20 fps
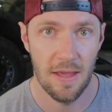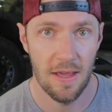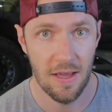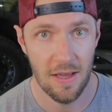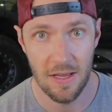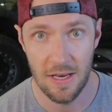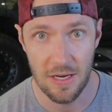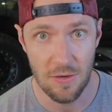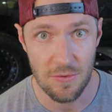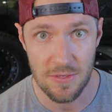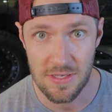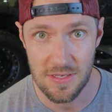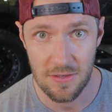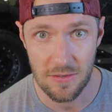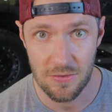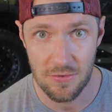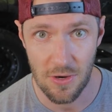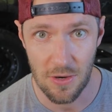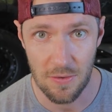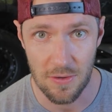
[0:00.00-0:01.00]
And it was
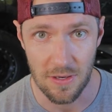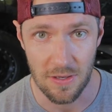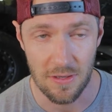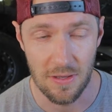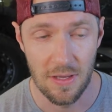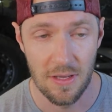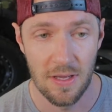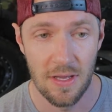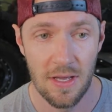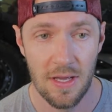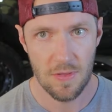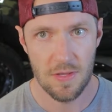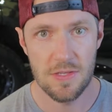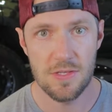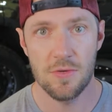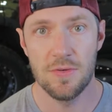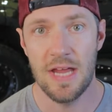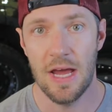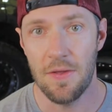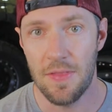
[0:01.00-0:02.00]
still droning.
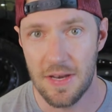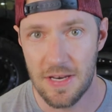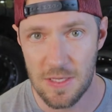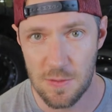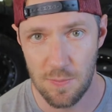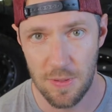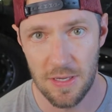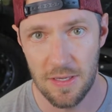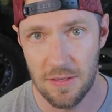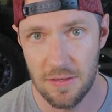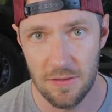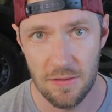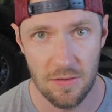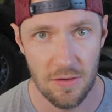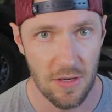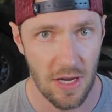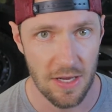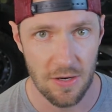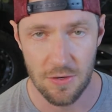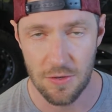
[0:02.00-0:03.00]
So now that it's been,
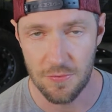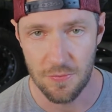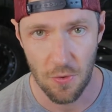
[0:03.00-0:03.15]
I don't know,